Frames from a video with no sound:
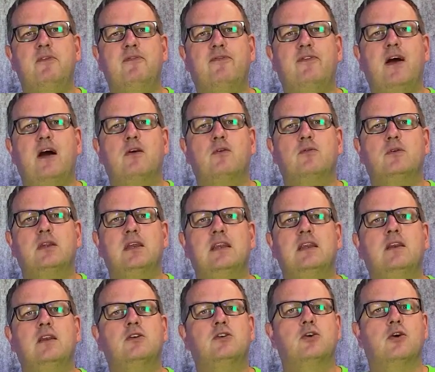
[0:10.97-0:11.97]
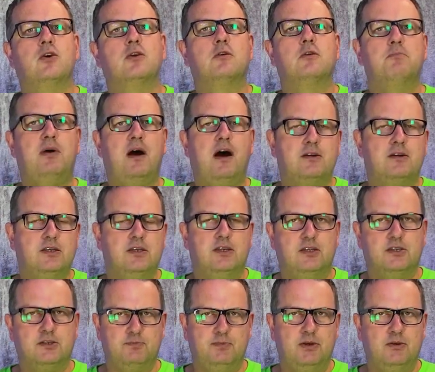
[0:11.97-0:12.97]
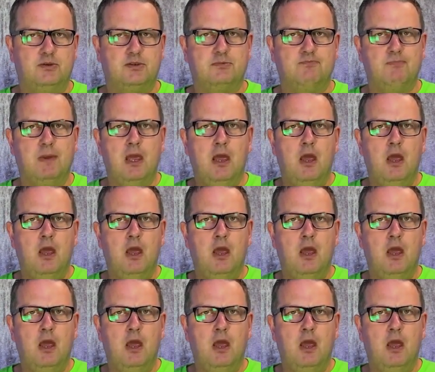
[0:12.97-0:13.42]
found in internal party disputes.